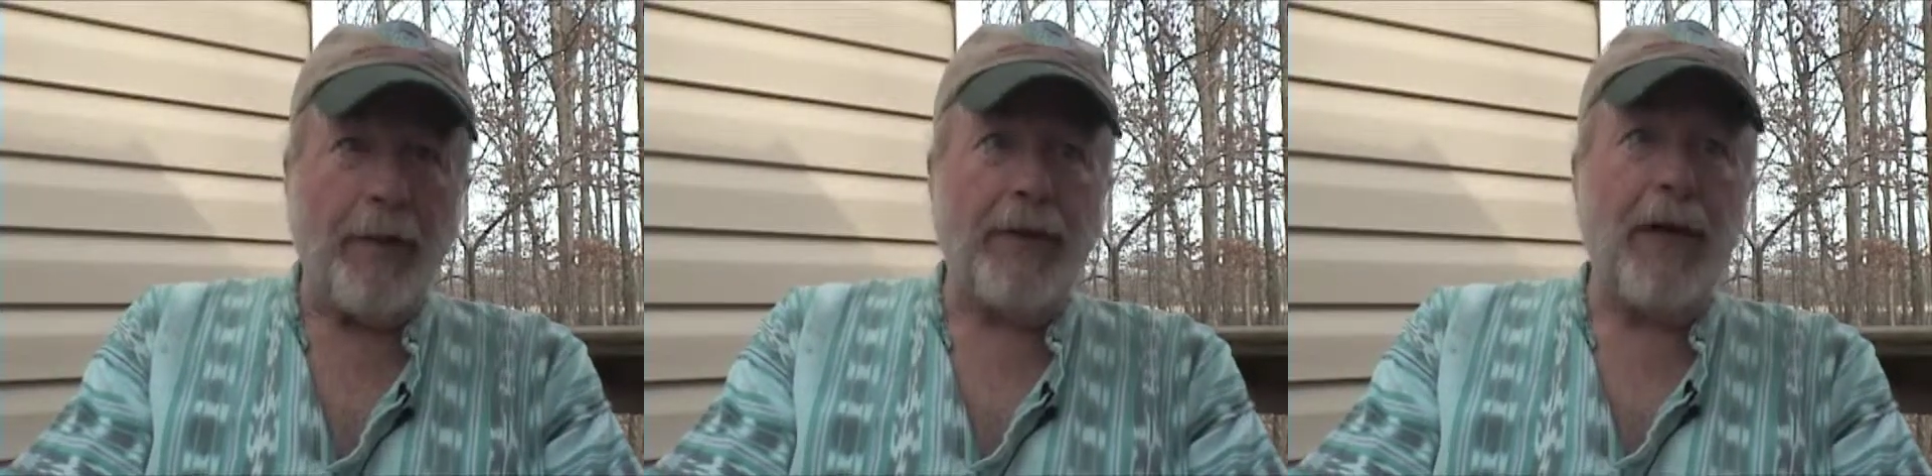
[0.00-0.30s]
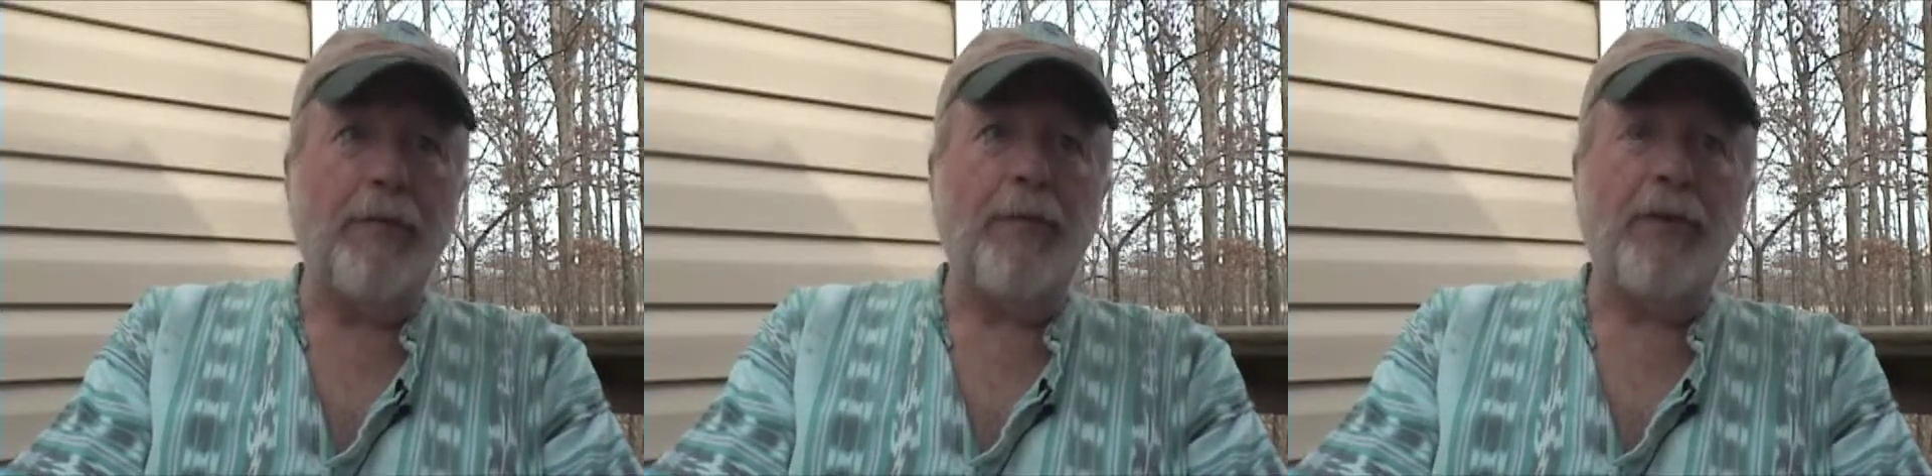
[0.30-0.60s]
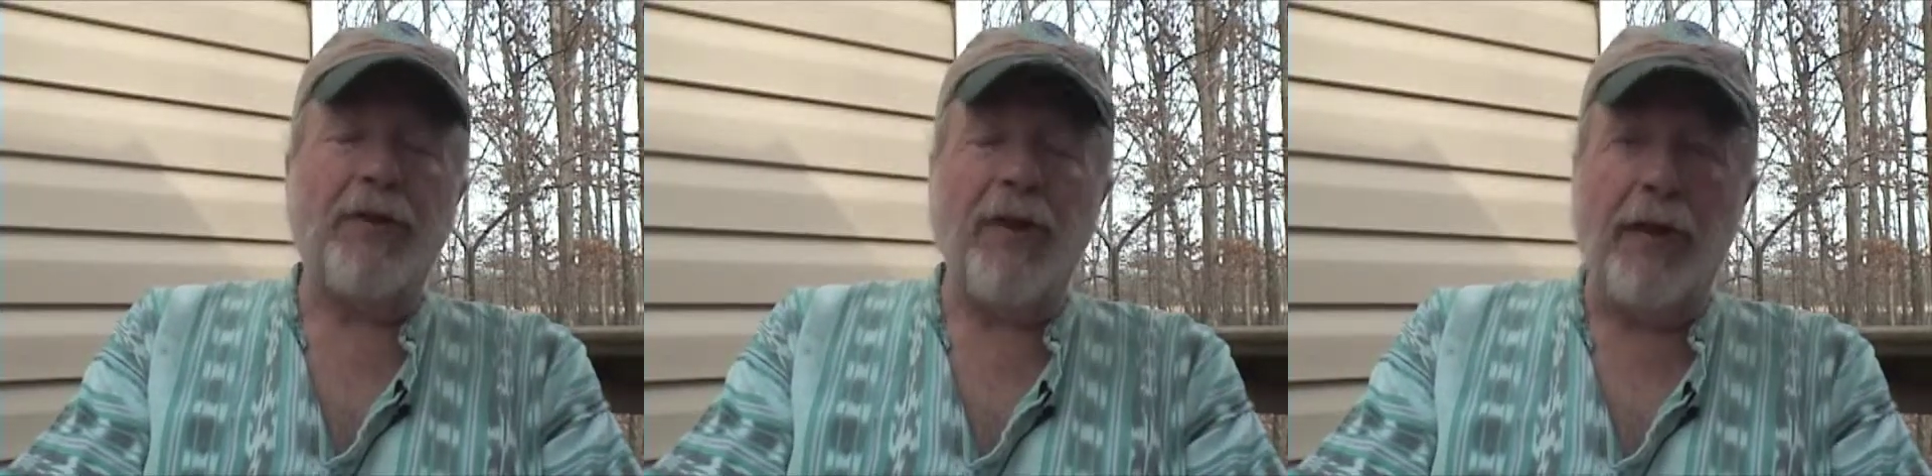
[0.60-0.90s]
But then when
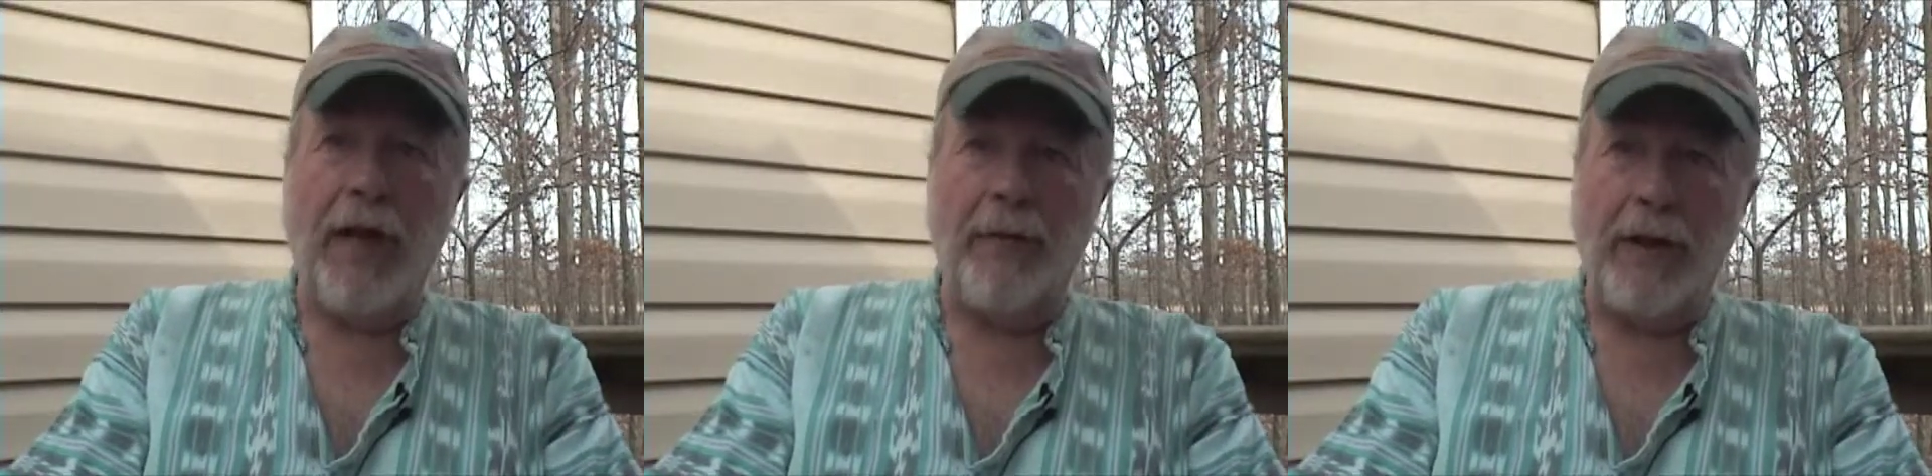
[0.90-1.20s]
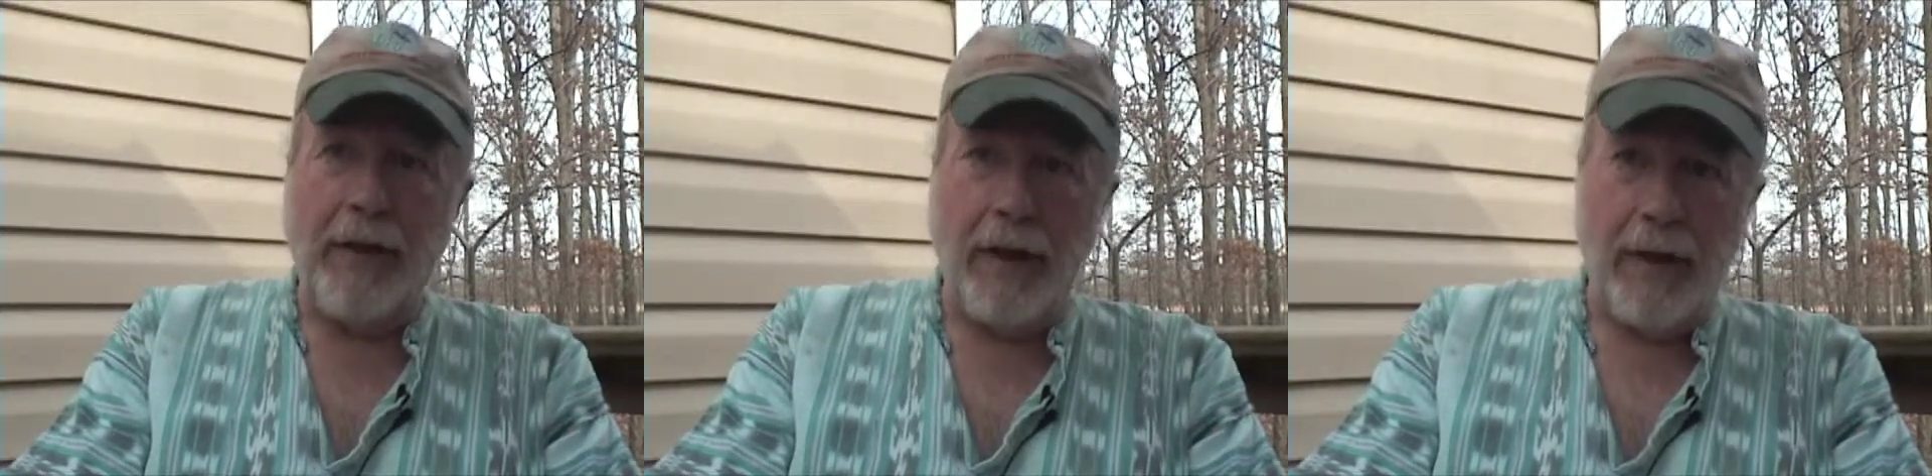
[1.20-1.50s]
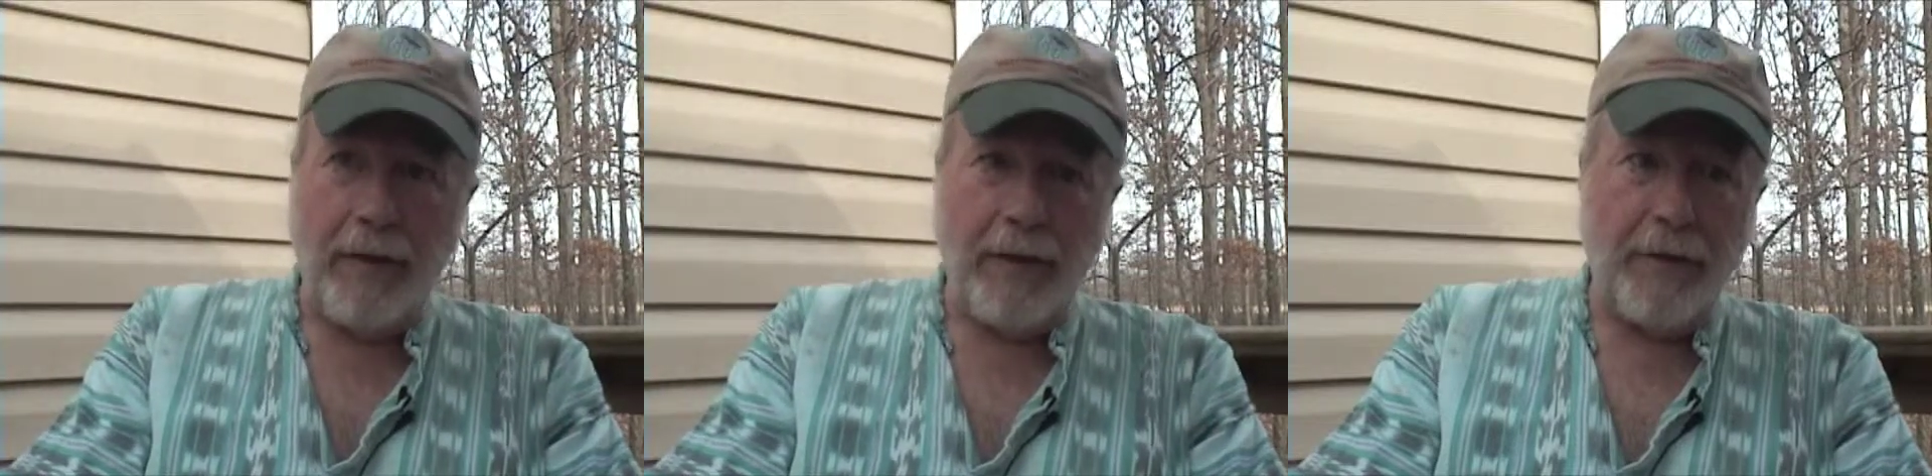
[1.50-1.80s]
we started having
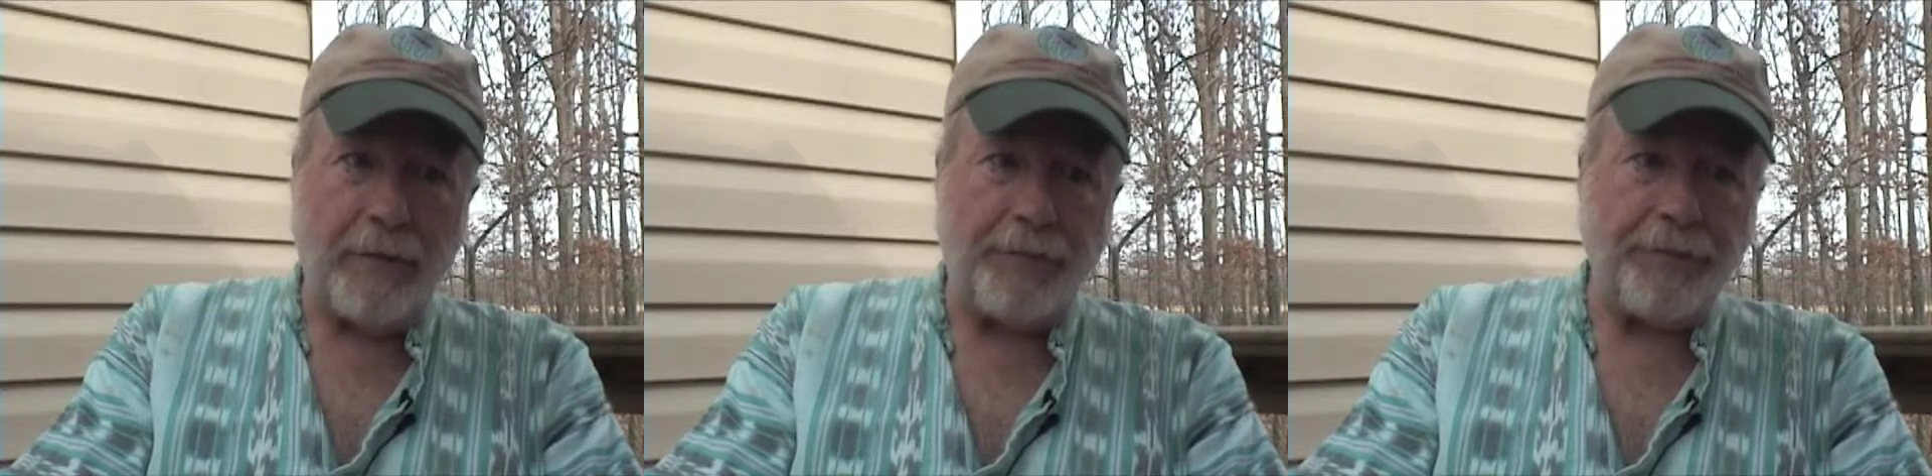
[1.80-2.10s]
kids,